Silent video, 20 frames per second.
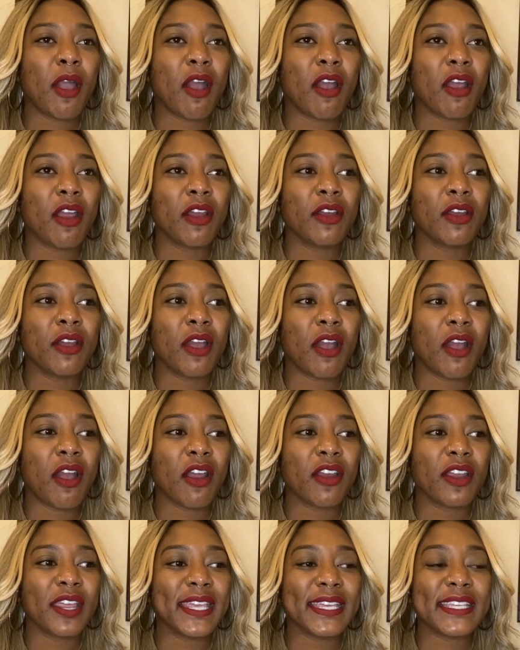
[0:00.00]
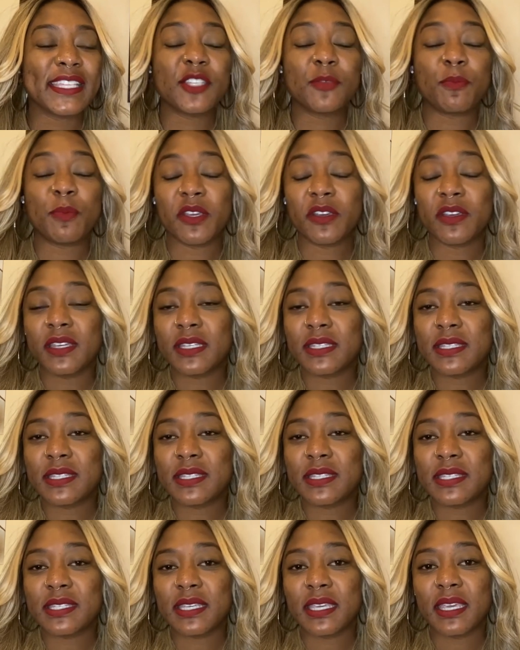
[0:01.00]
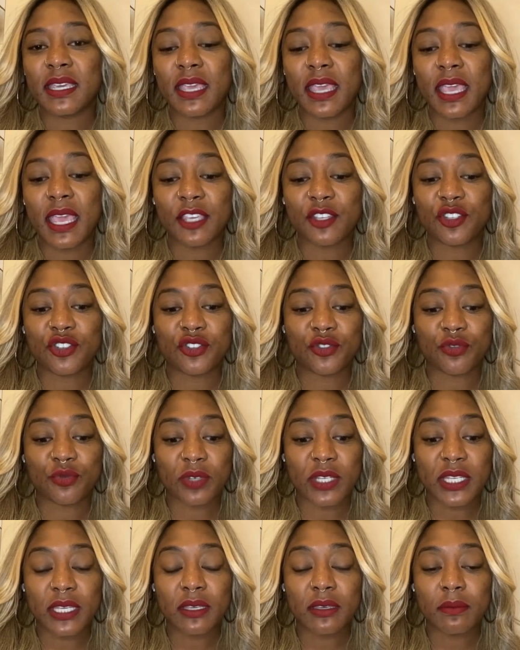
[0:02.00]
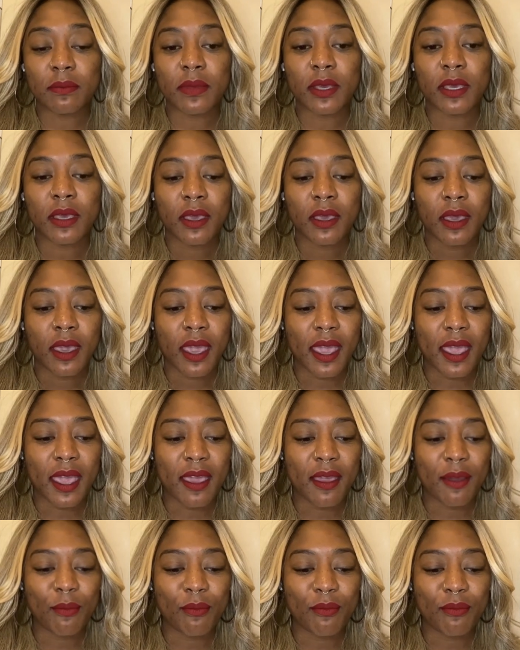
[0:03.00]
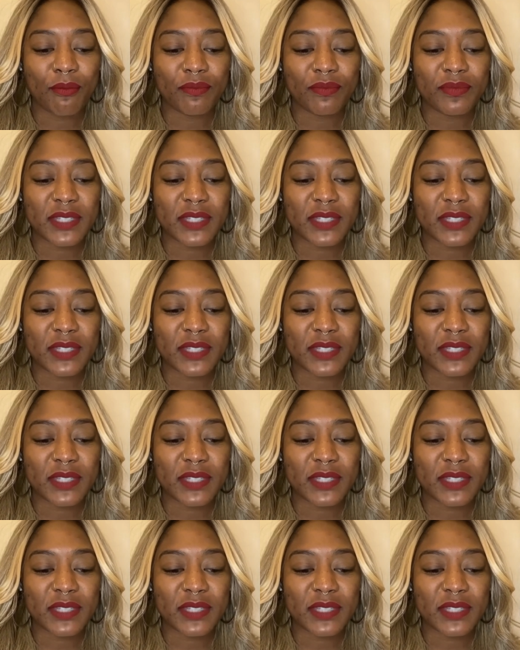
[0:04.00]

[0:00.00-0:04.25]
are are experiencing extreme um,